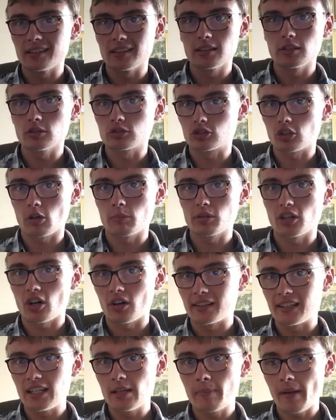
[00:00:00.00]
a little job lot
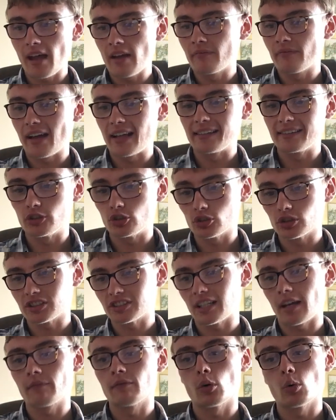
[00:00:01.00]
on eBay and then just
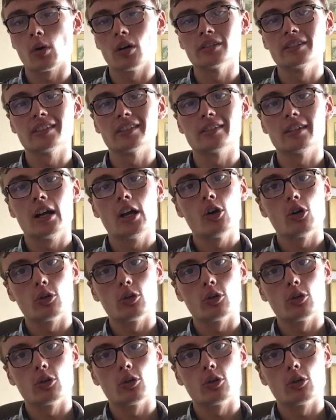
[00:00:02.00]
send the ones